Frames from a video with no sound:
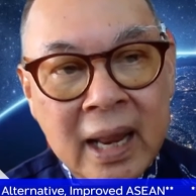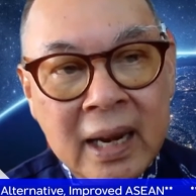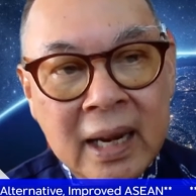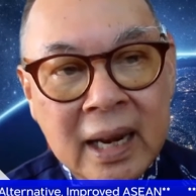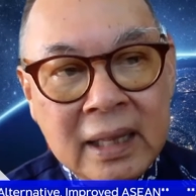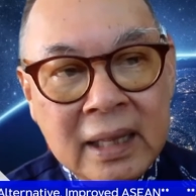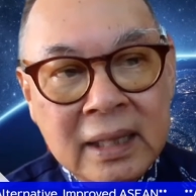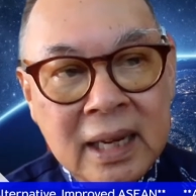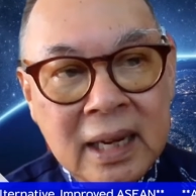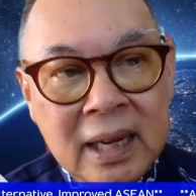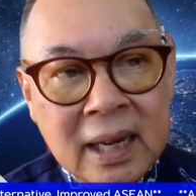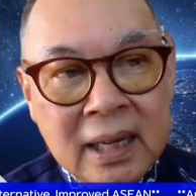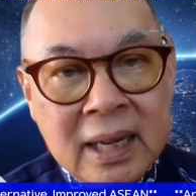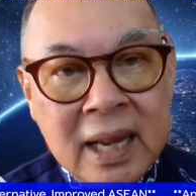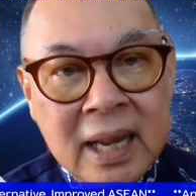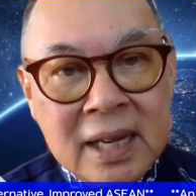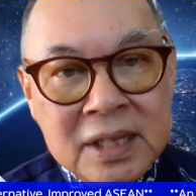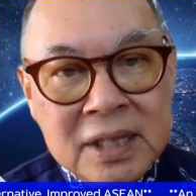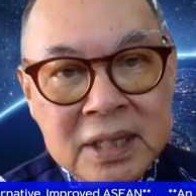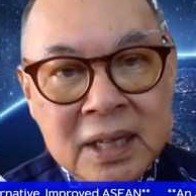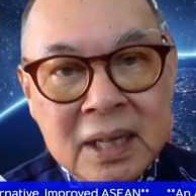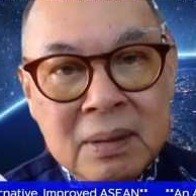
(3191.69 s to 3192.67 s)
And I think a
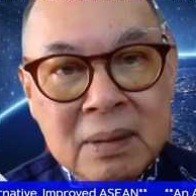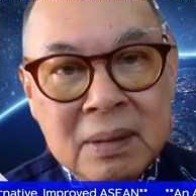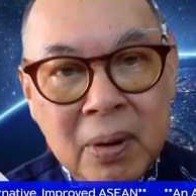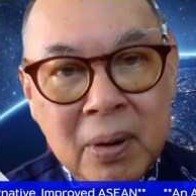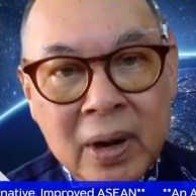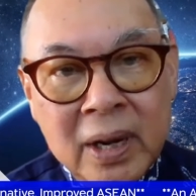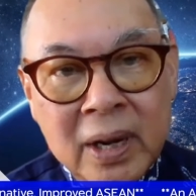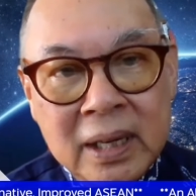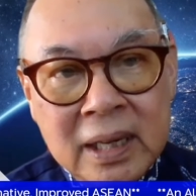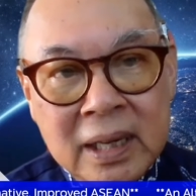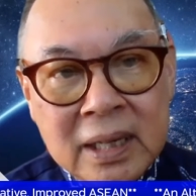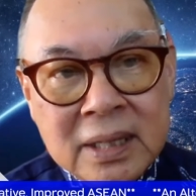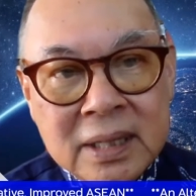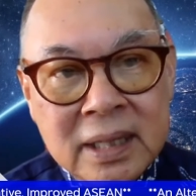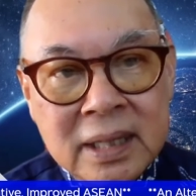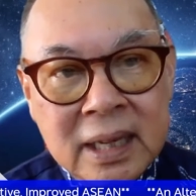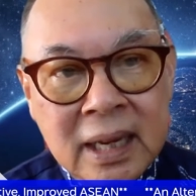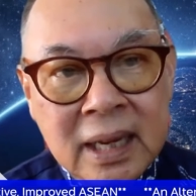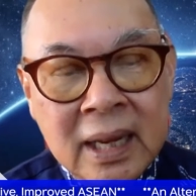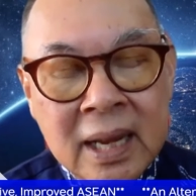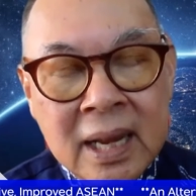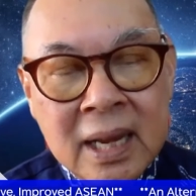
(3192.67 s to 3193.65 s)
case in point
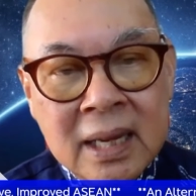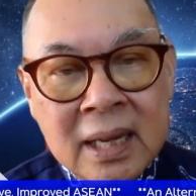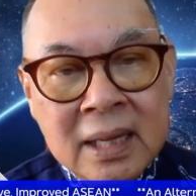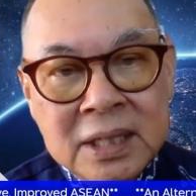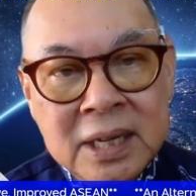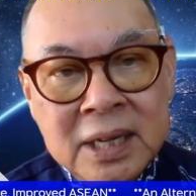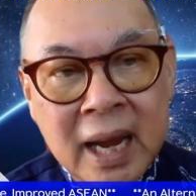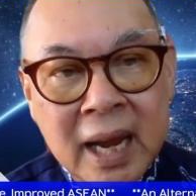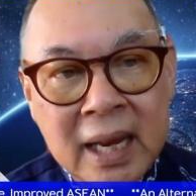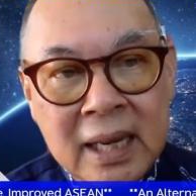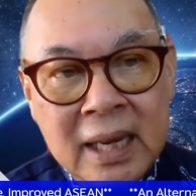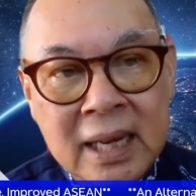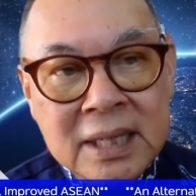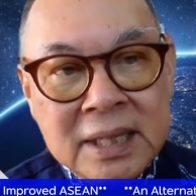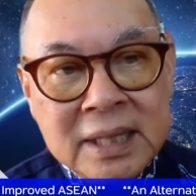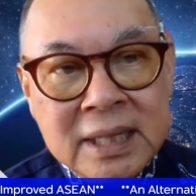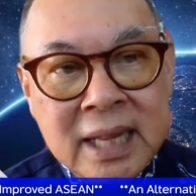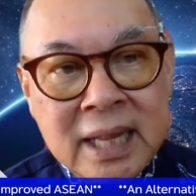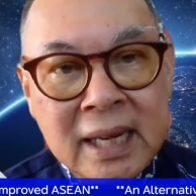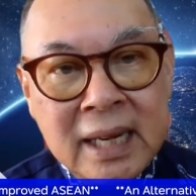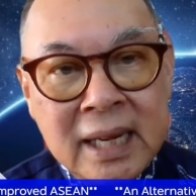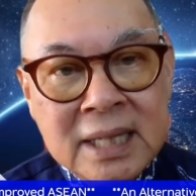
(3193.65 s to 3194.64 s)
is the
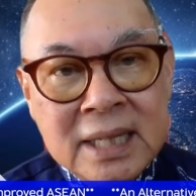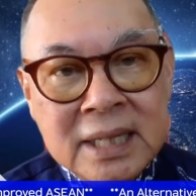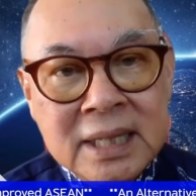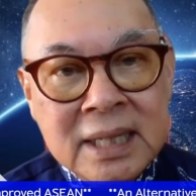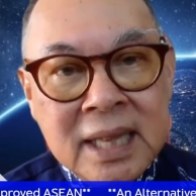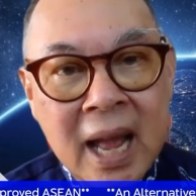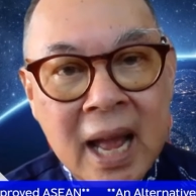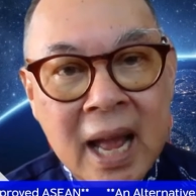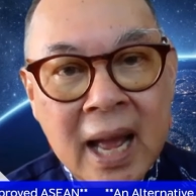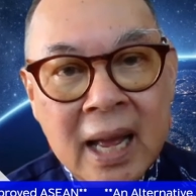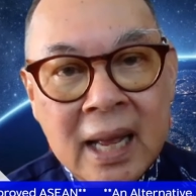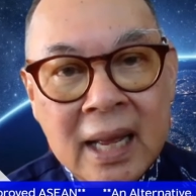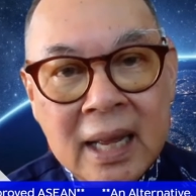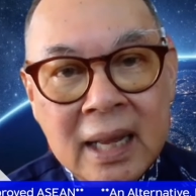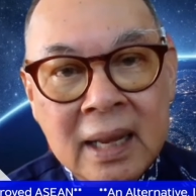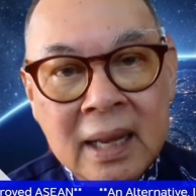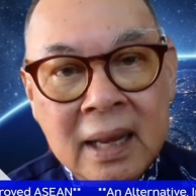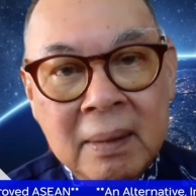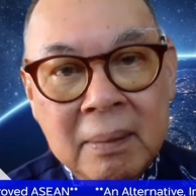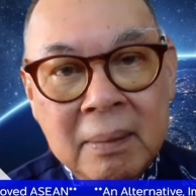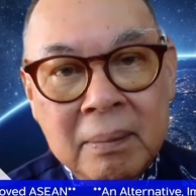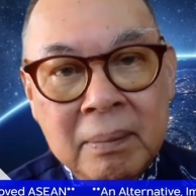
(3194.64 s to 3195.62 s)
Chinese tennis
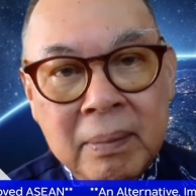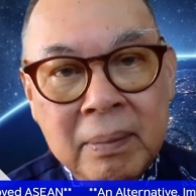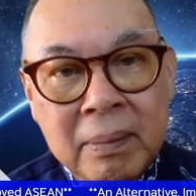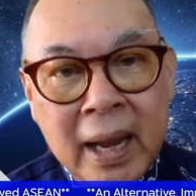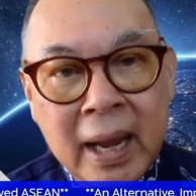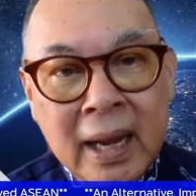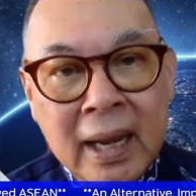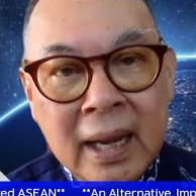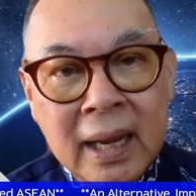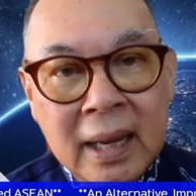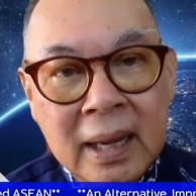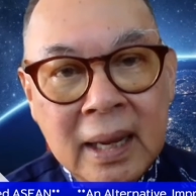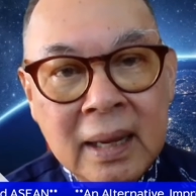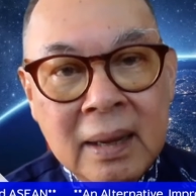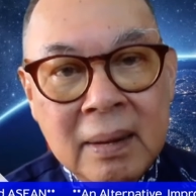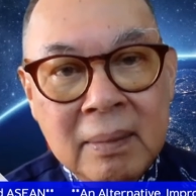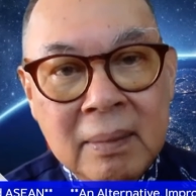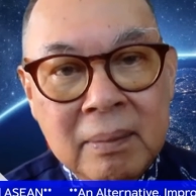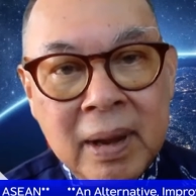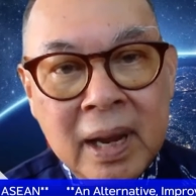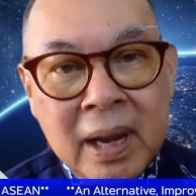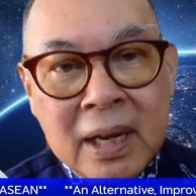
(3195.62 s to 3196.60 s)
star Peng
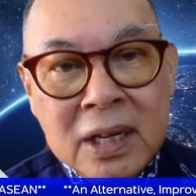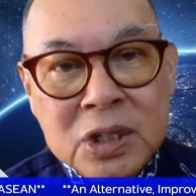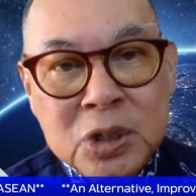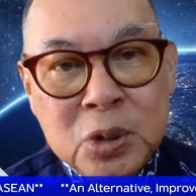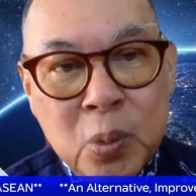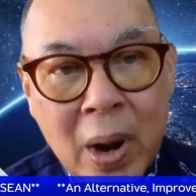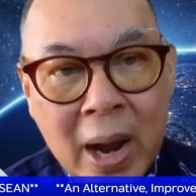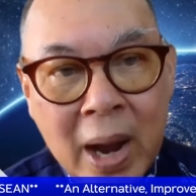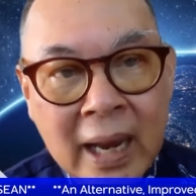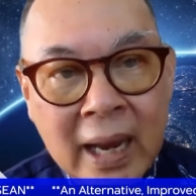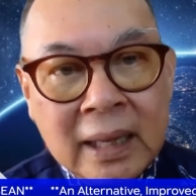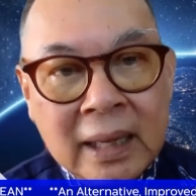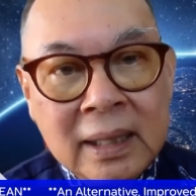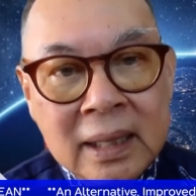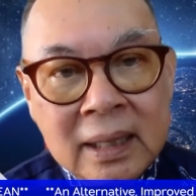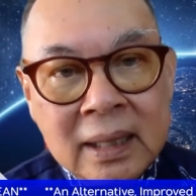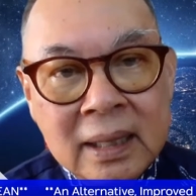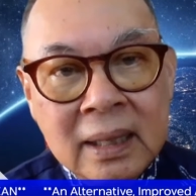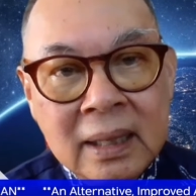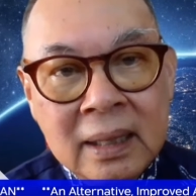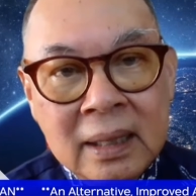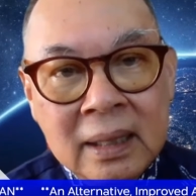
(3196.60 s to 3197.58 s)
Shuai.
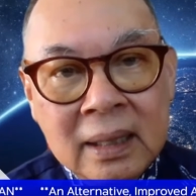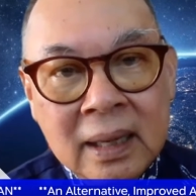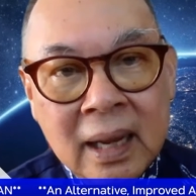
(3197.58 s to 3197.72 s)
